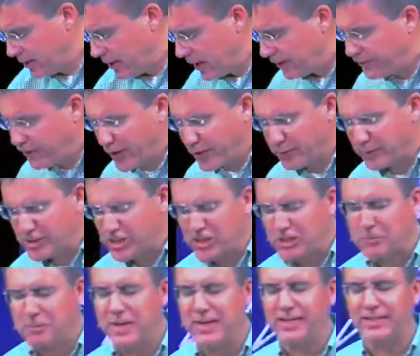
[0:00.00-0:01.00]
and, Father, would
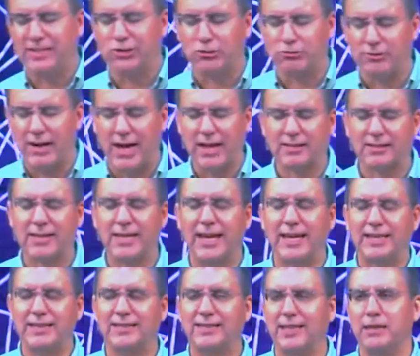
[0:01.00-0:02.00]
speak directly
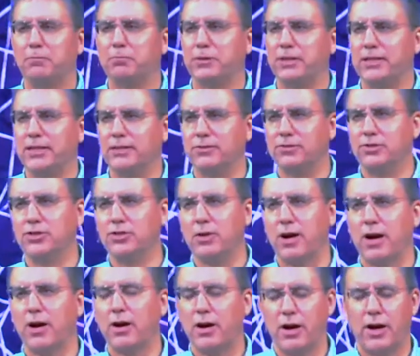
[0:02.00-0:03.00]
and deeply into
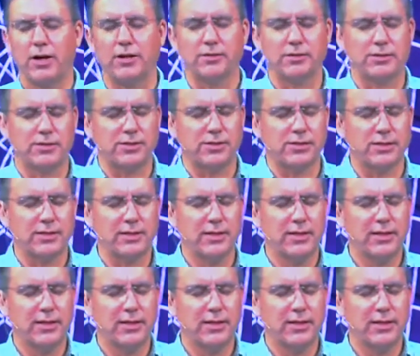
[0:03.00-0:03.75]
our hearts.